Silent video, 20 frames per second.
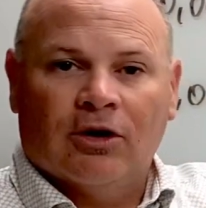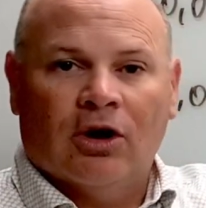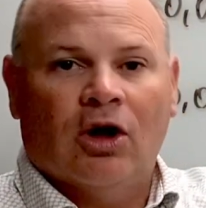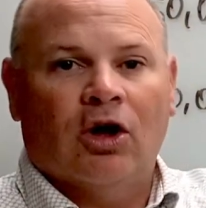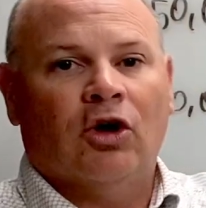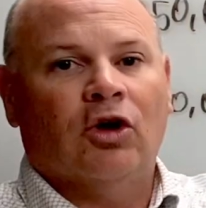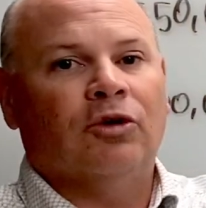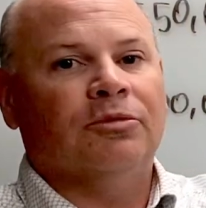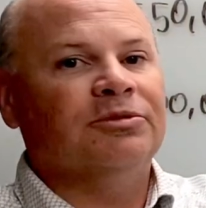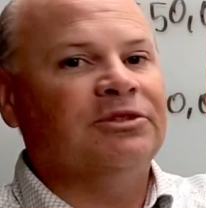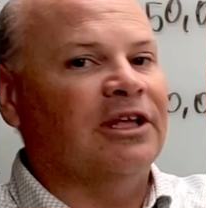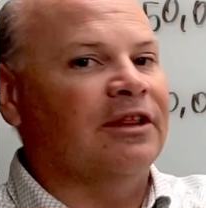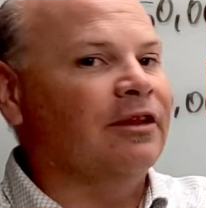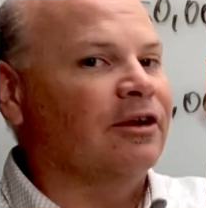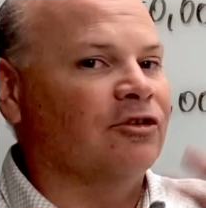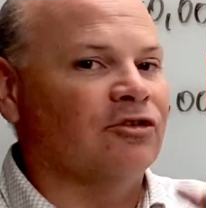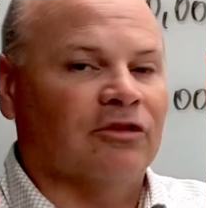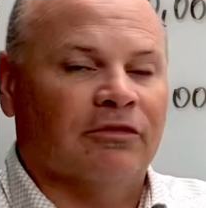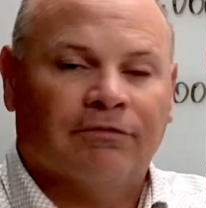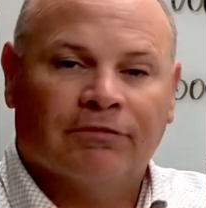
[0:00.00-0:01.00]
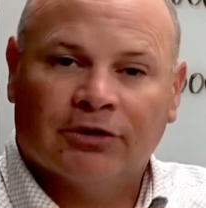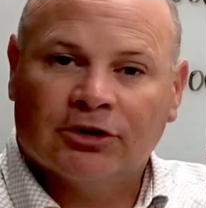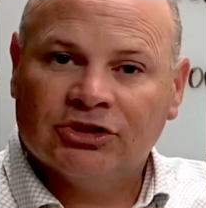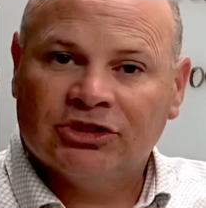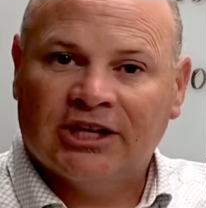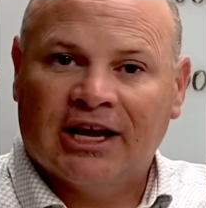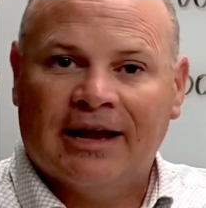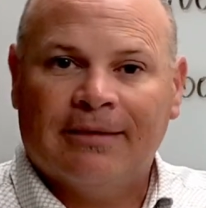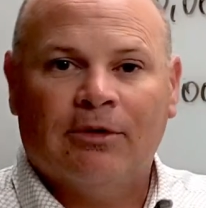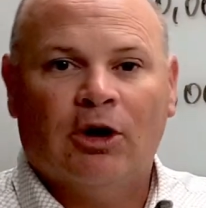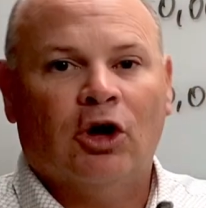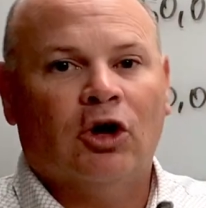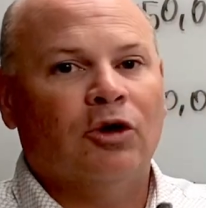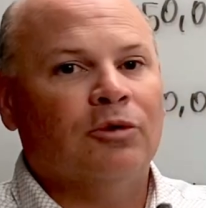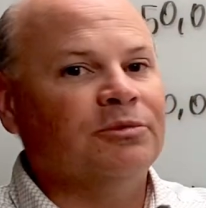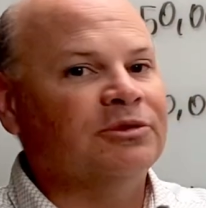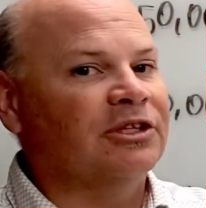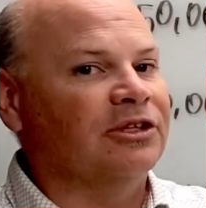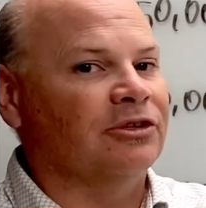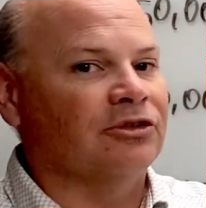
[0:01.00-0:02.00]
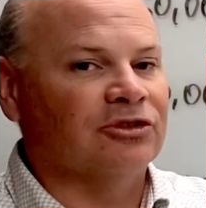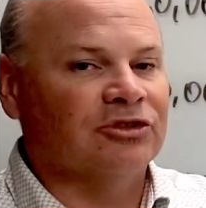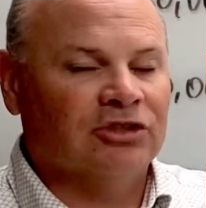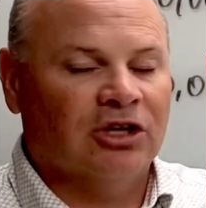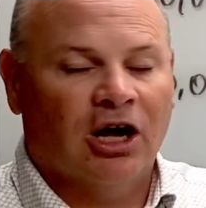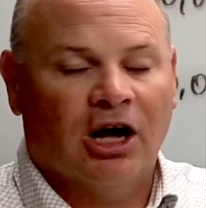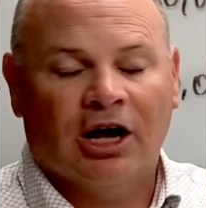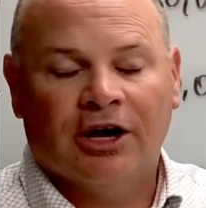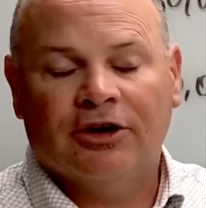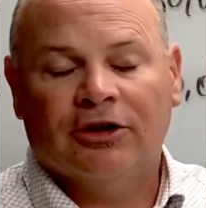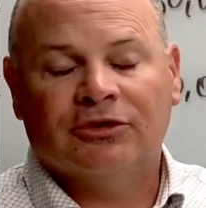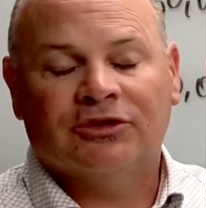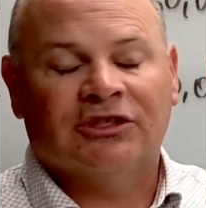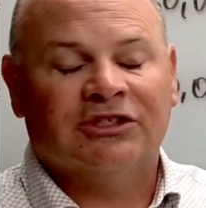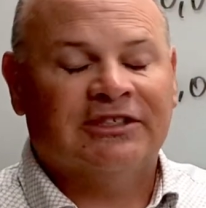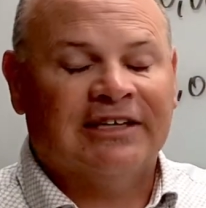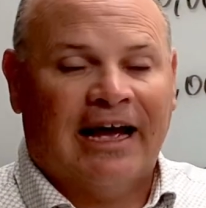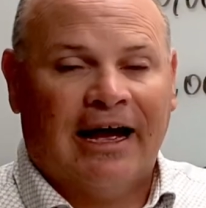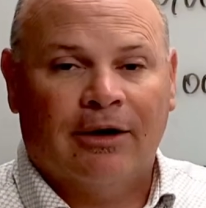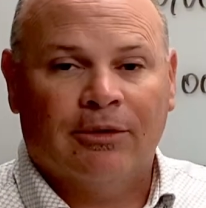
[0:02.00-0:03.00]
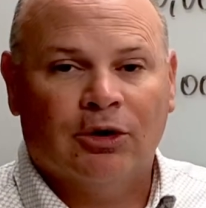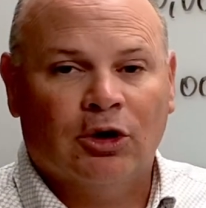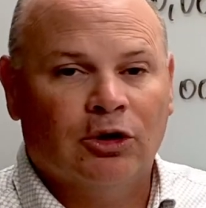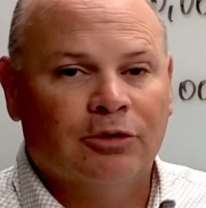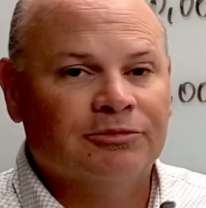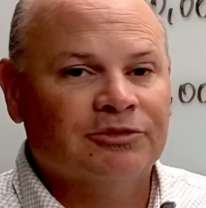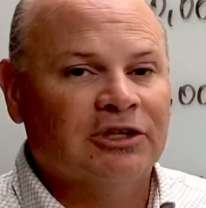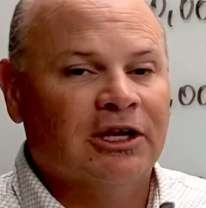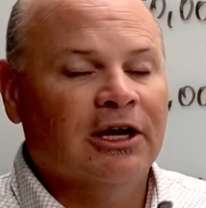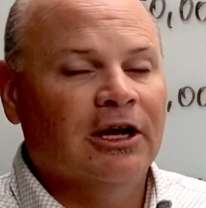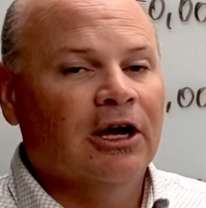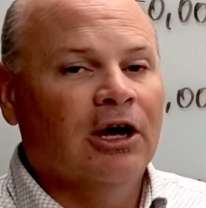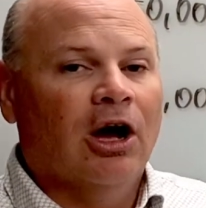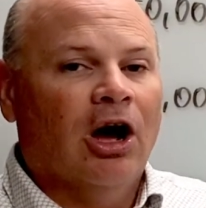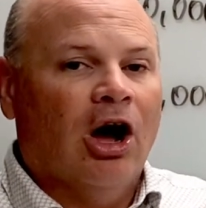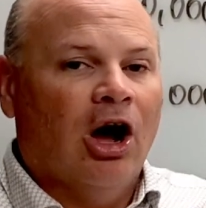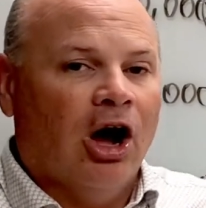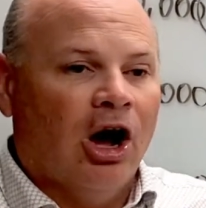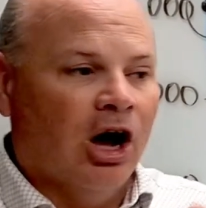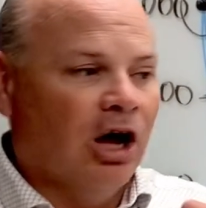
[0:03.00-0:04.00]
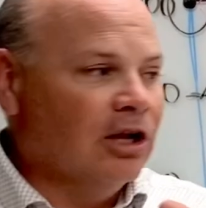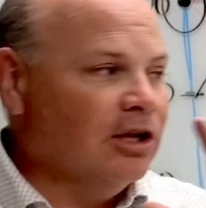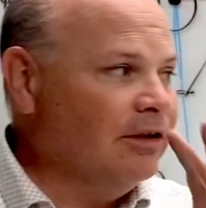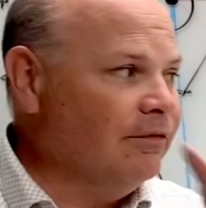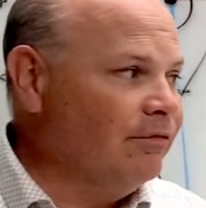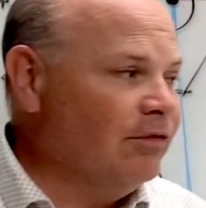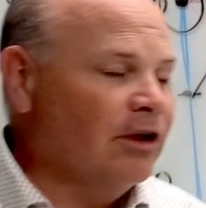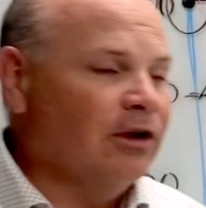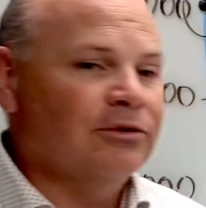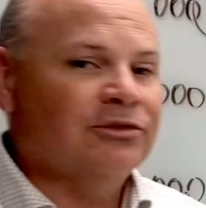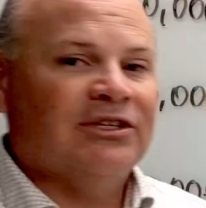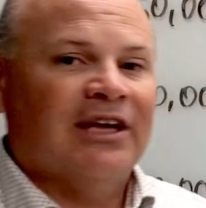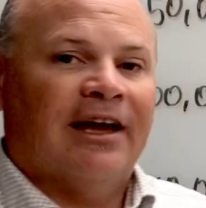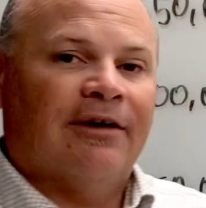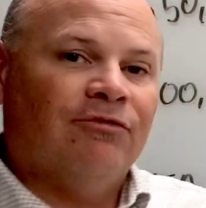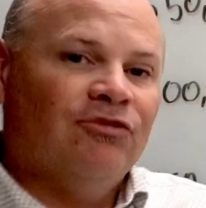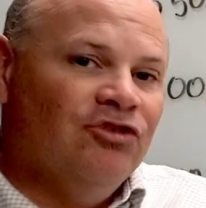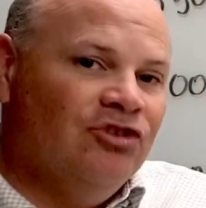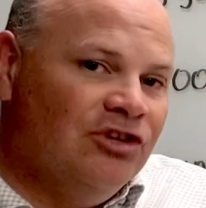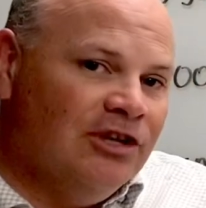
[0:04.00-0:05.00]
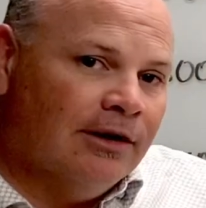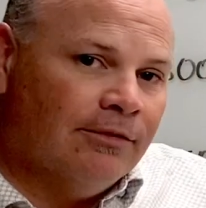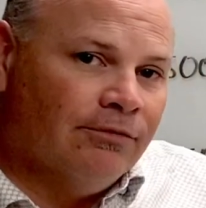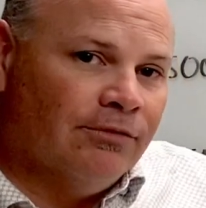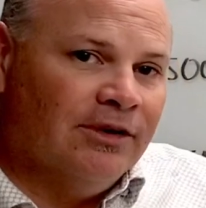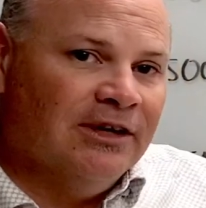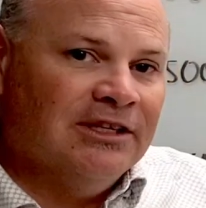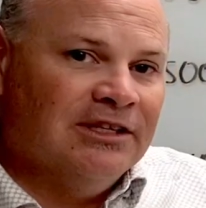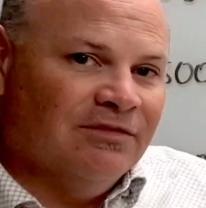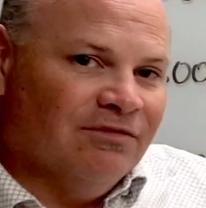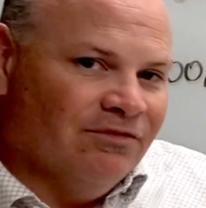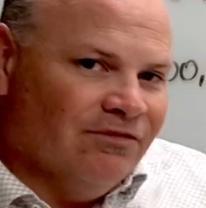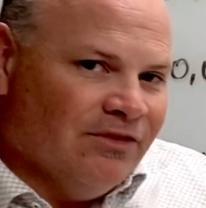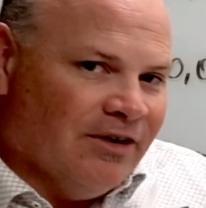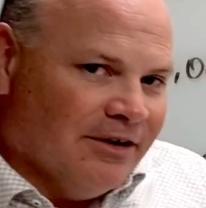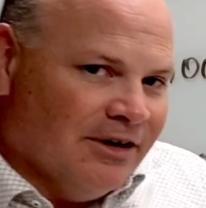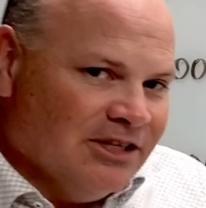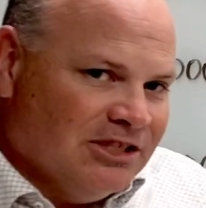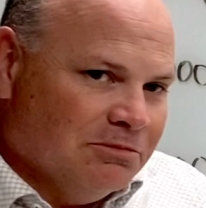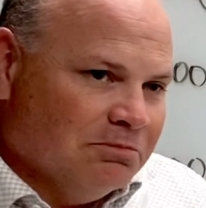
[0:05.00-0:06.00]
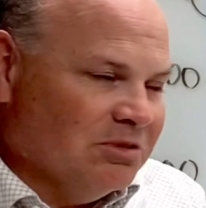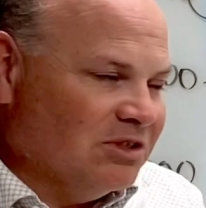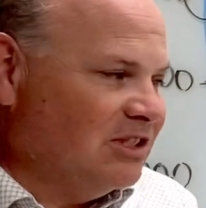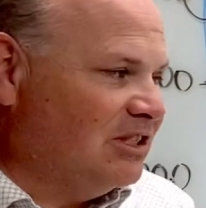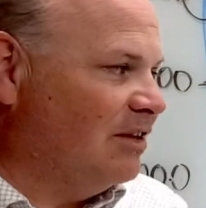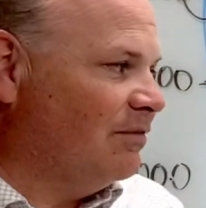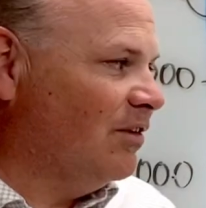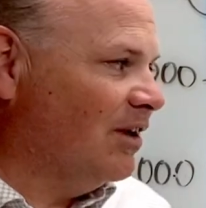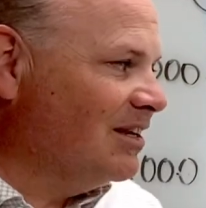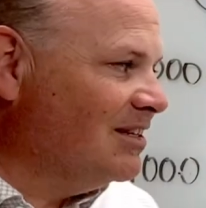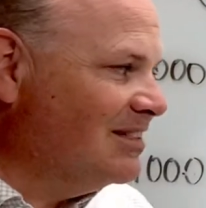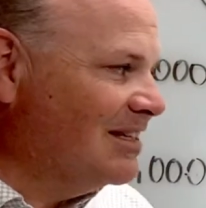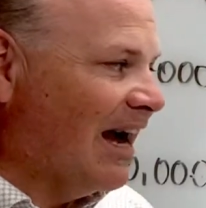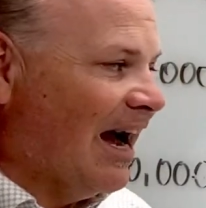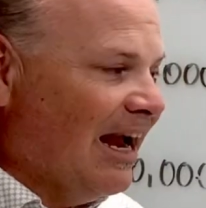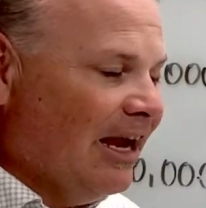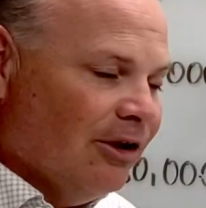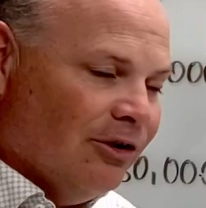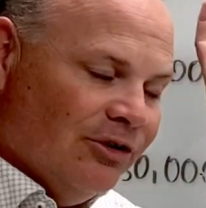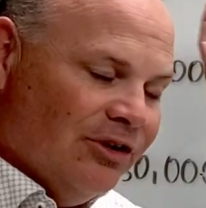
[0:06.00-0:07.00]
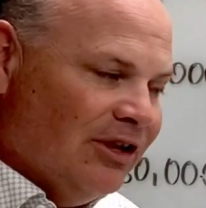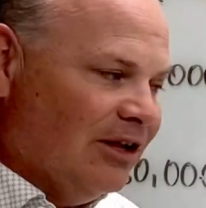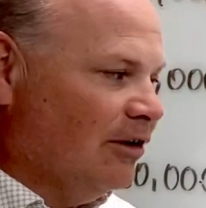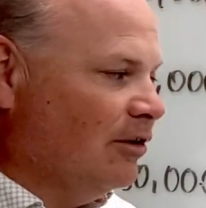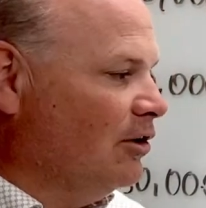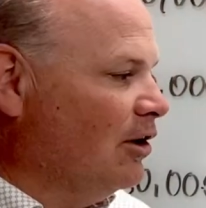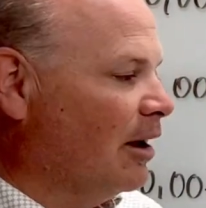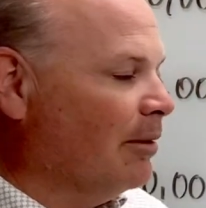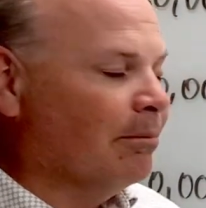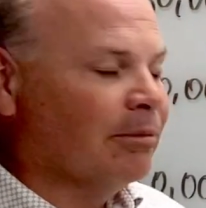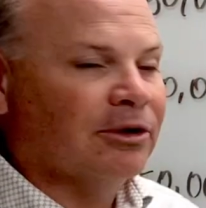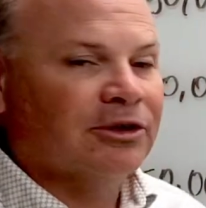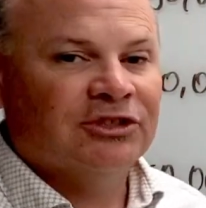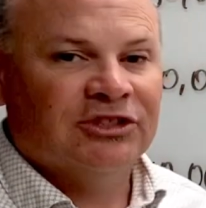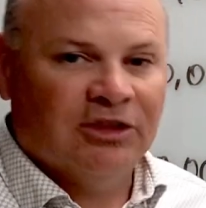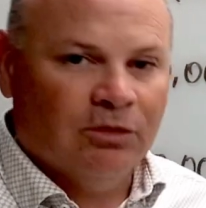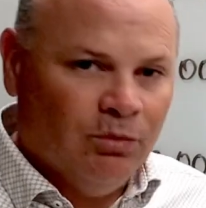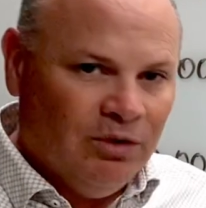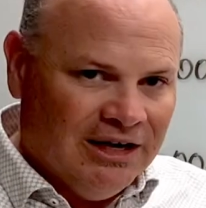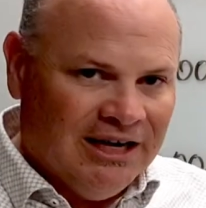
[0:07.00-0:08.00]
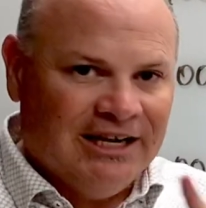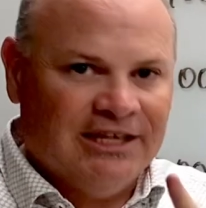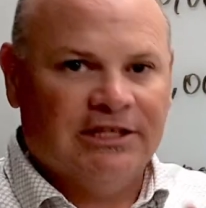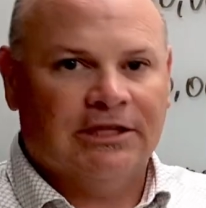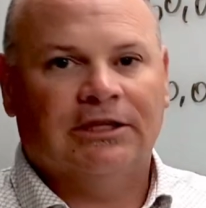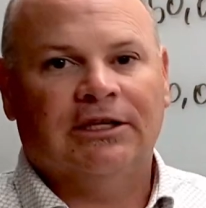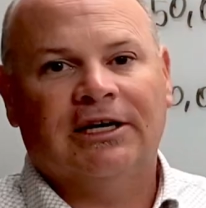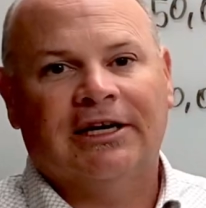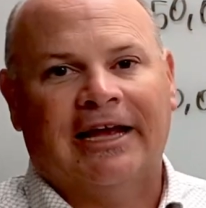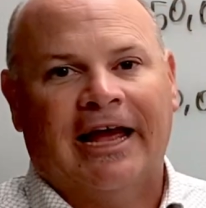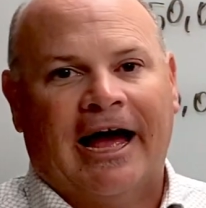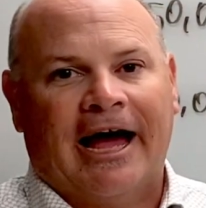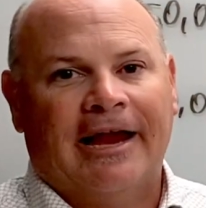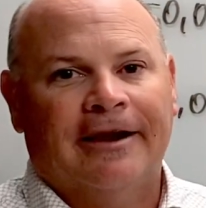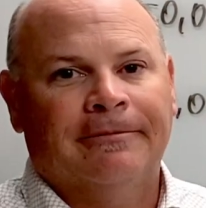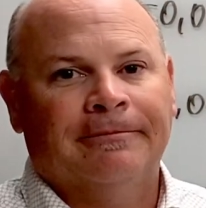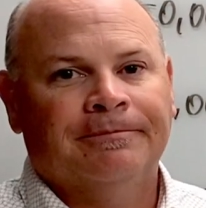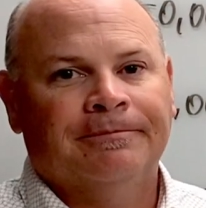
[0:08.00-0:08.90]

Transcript: homes, then there's the first time homes, and there's condos and townhomes. All of those have different, very specific dialed in numbers that we need to look at